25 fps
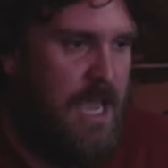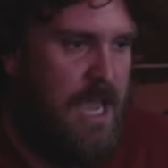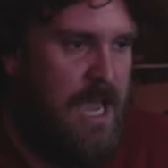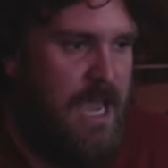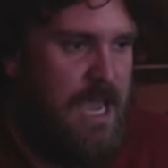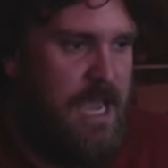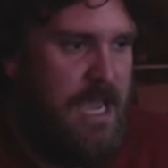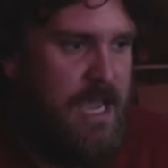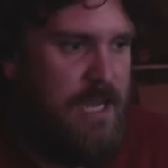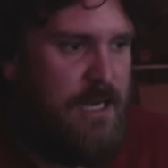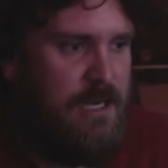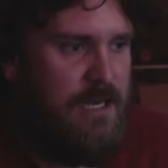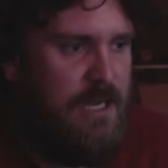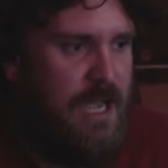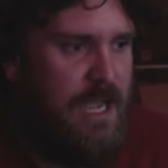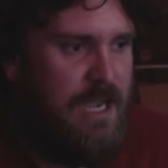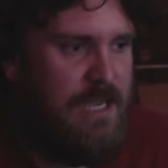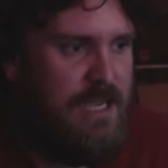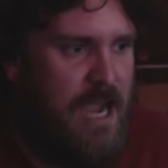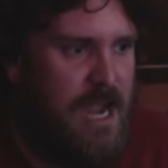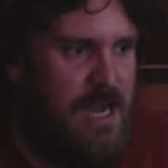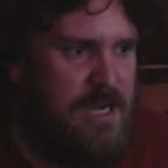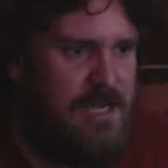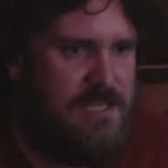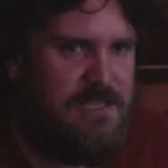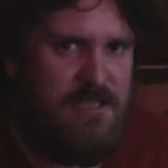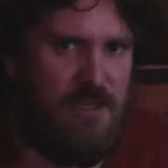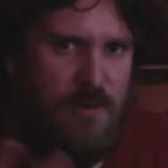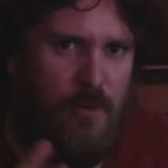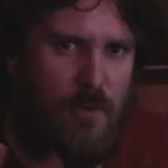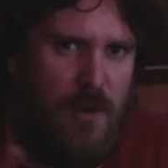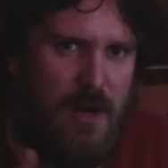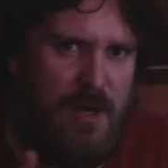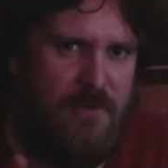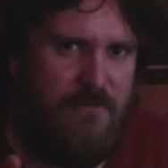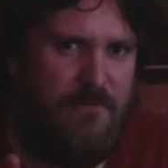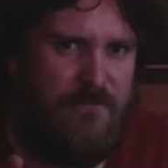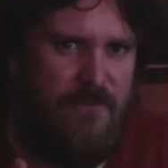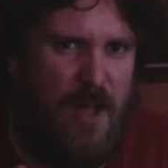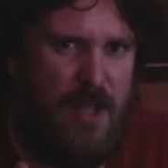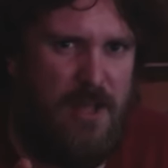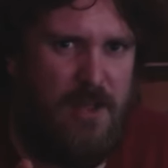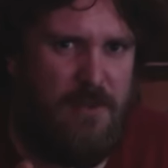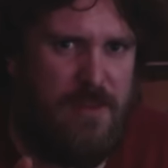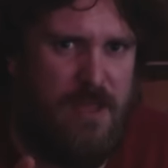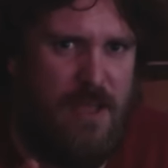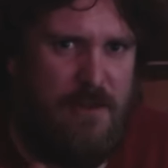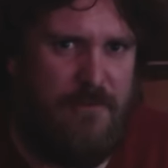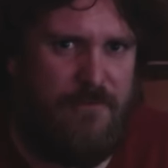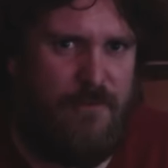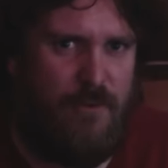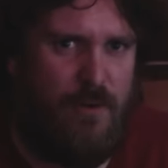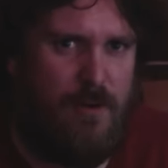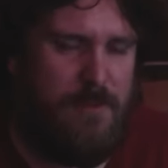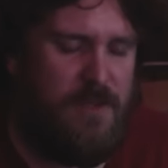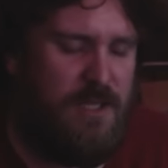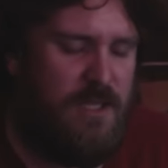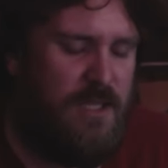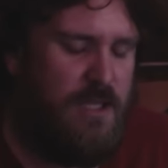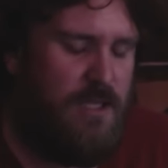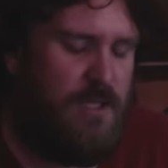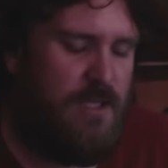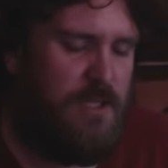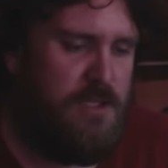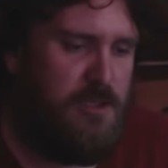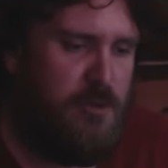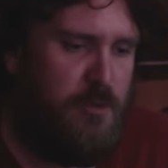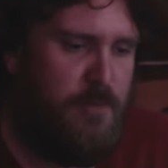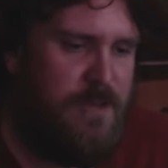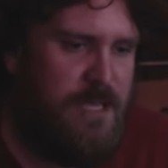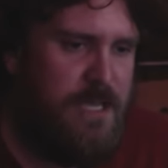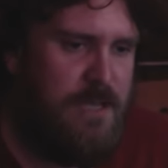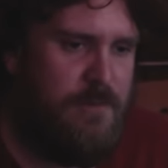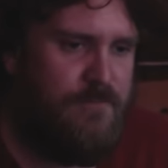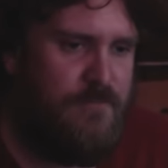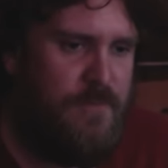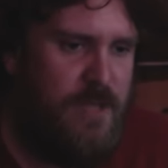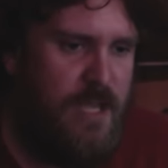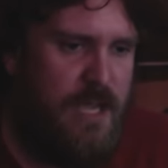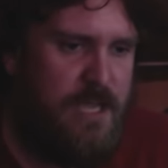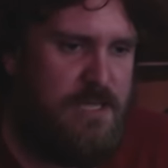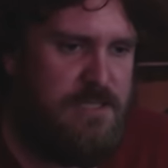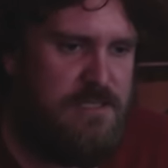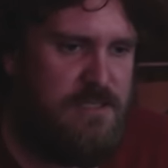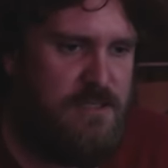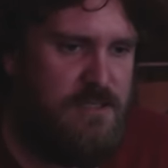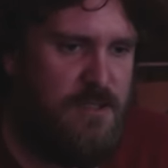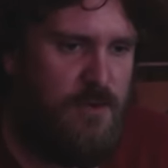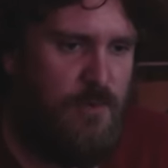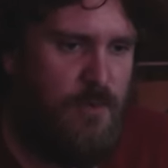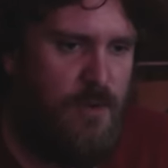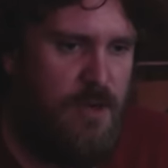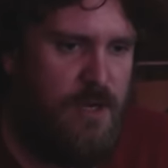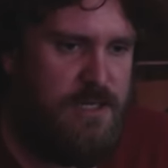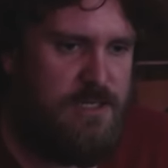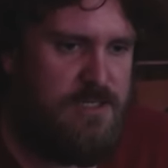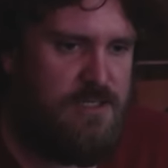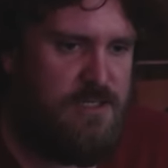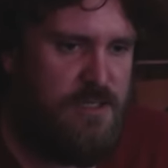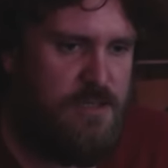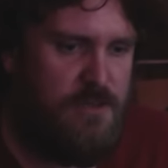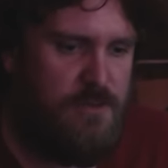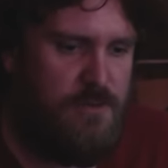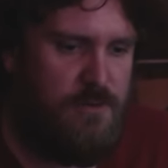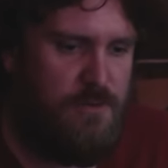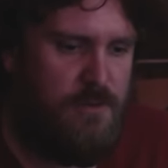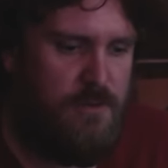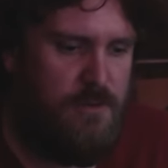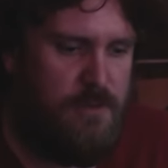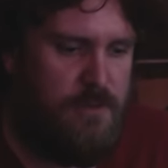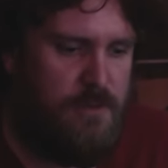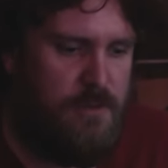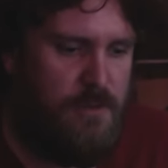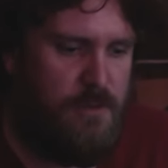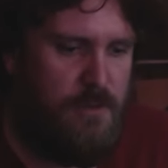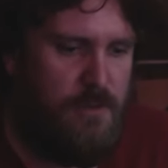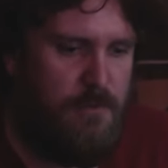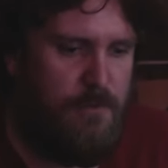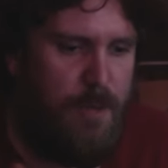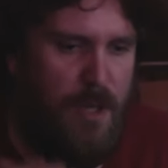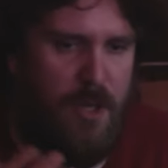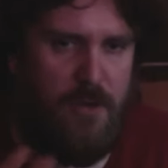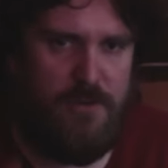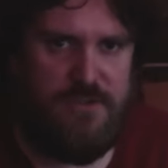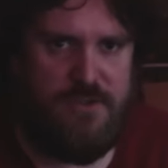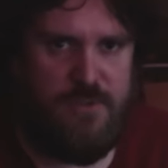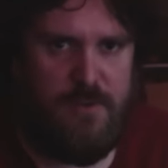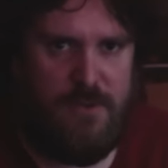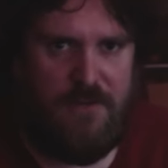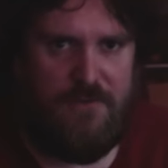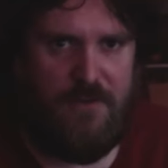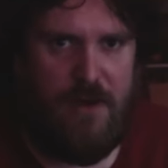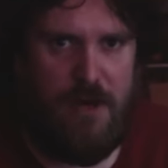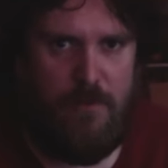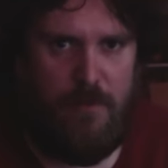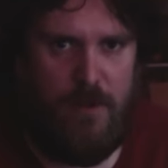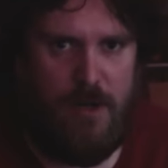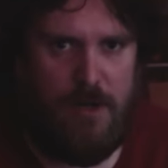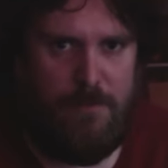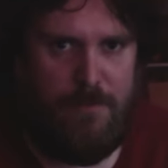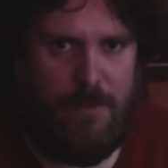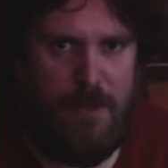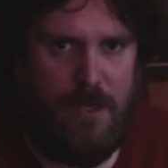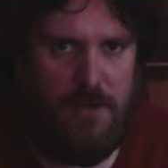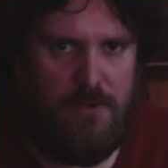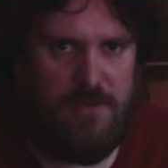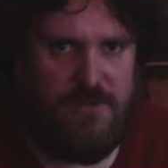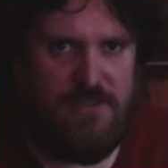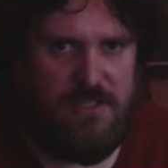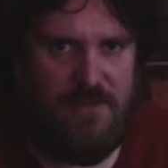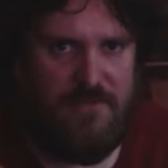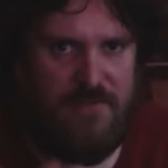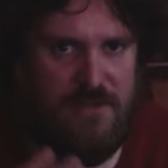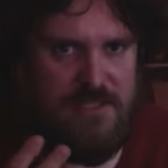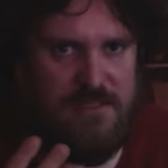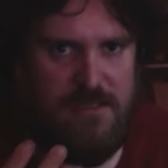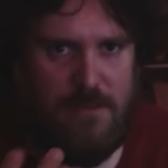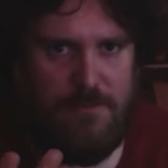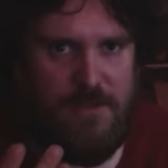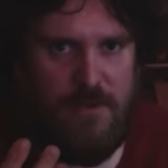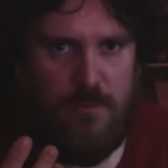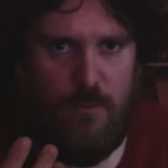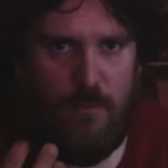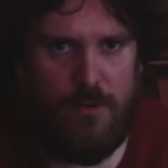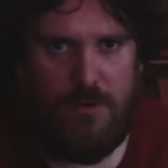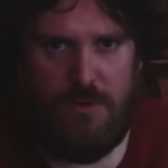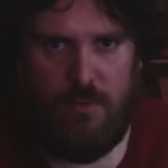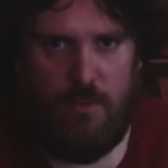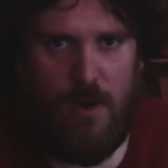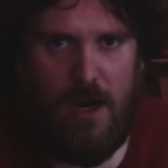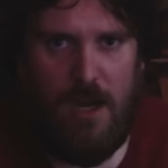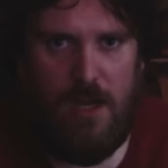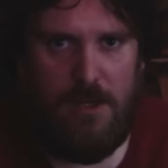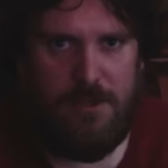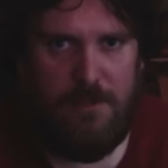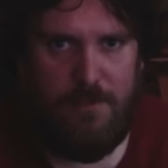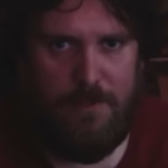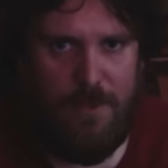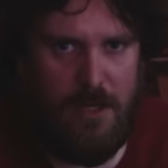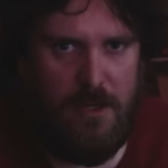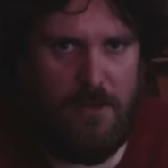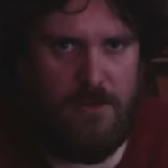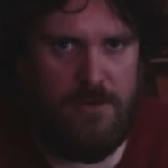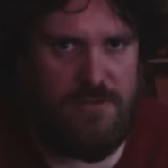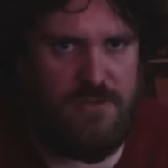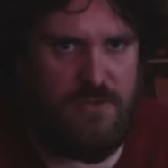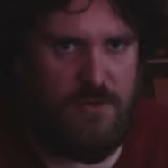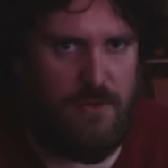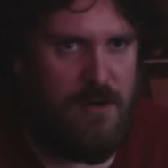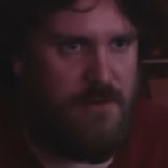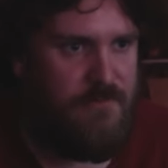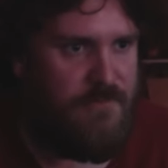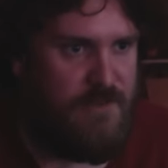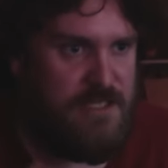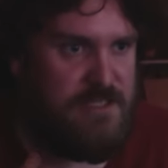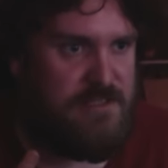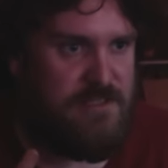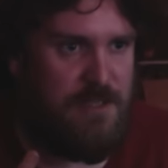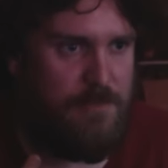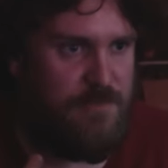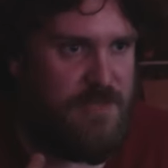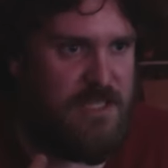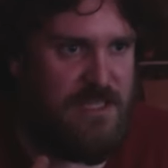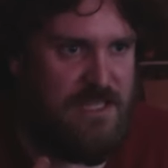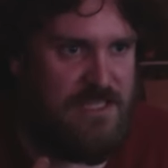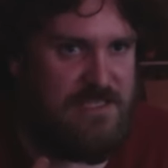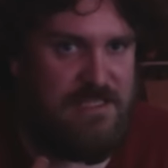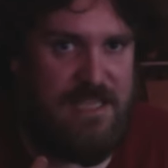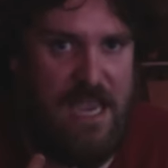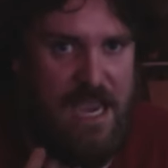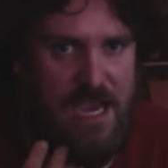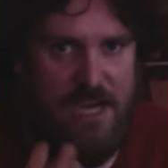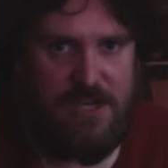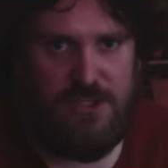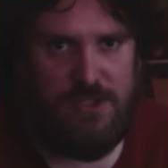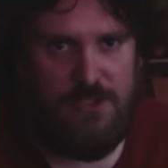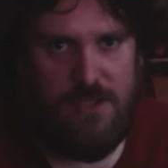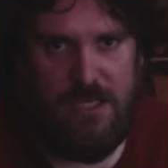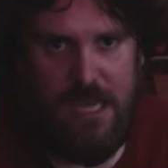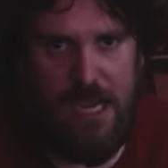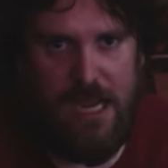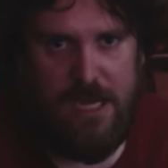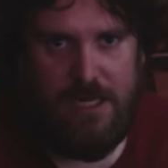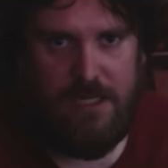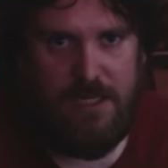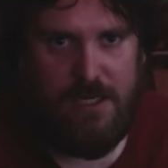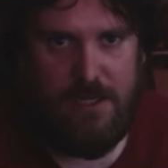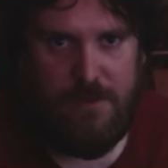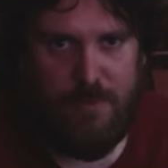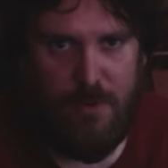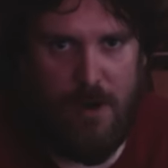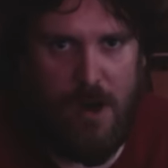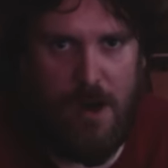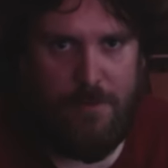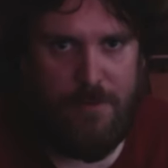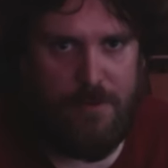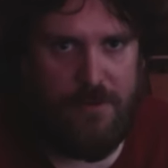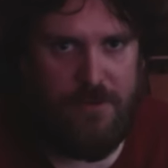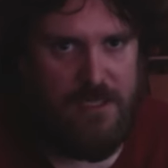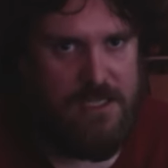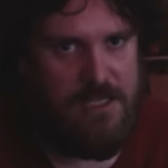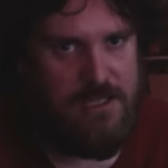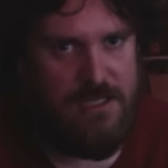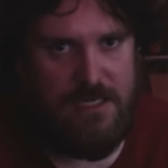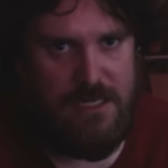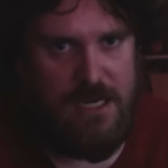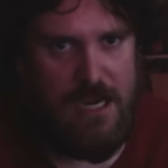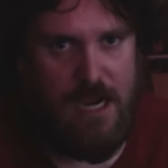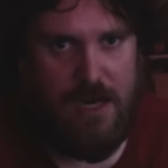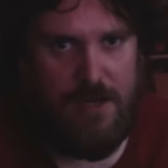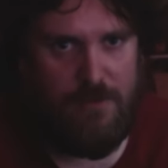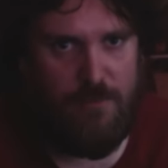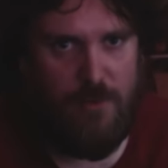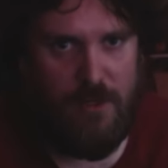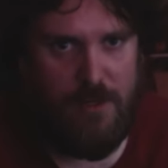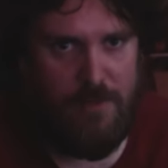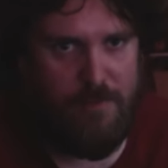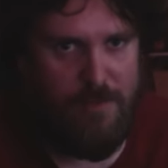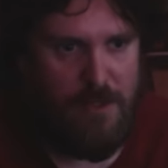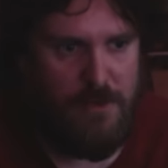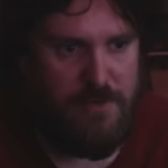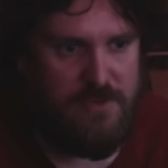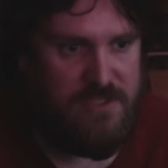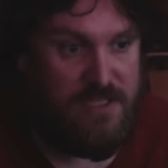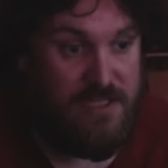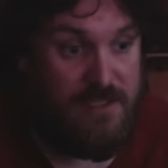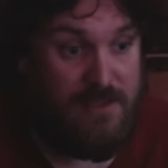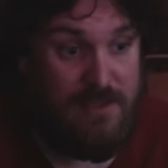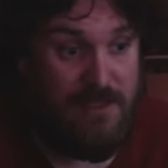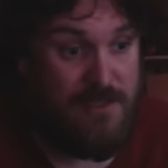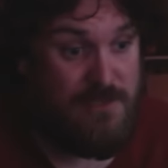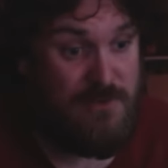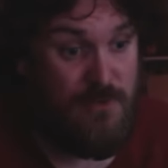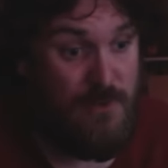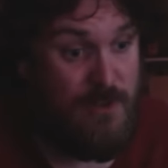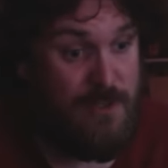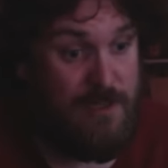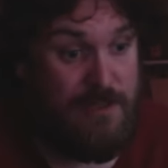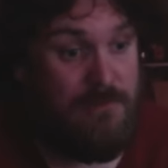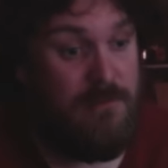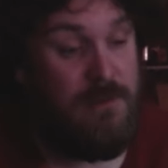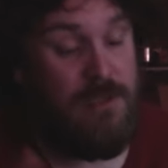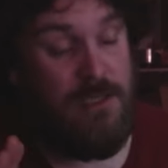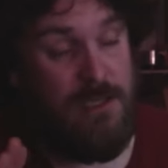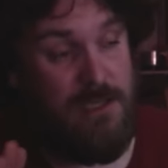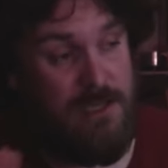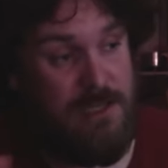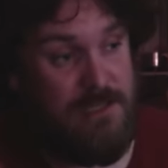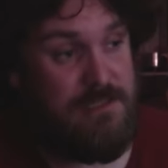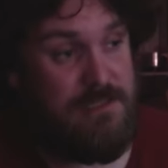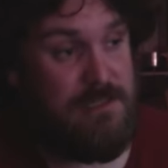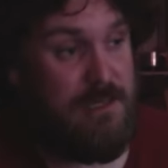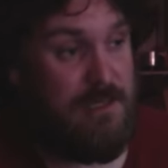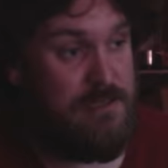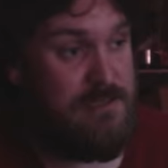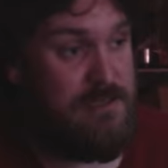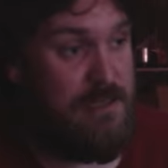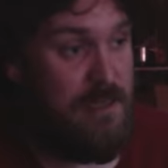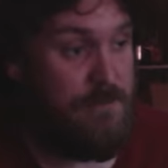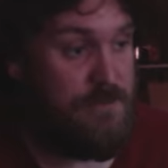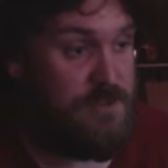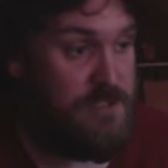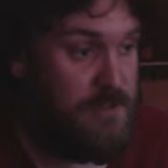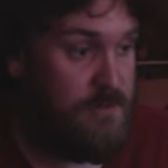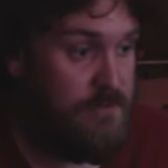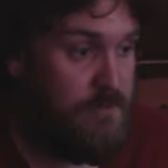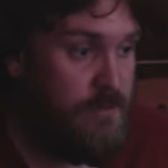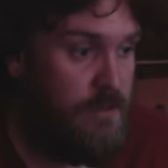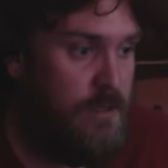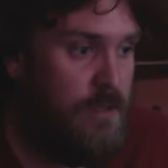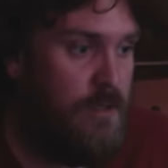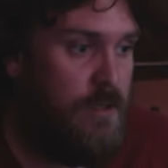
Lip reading: And I kind of still want to follow that formula a little bit. I still want to post whenever I want to post. If it's something worthwhile to post, or if it's something that's actually edited properly, then yeah, I'd want to post it. This one is an exception.